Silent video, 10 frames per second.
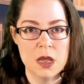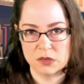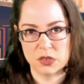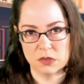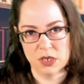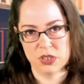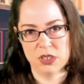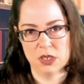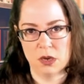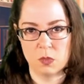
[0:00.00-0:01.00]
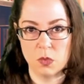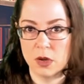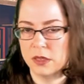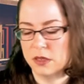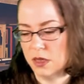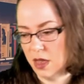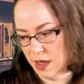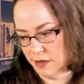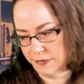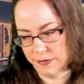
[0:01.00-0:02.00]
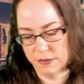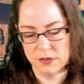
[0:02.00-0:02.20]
So now she's like, what the F?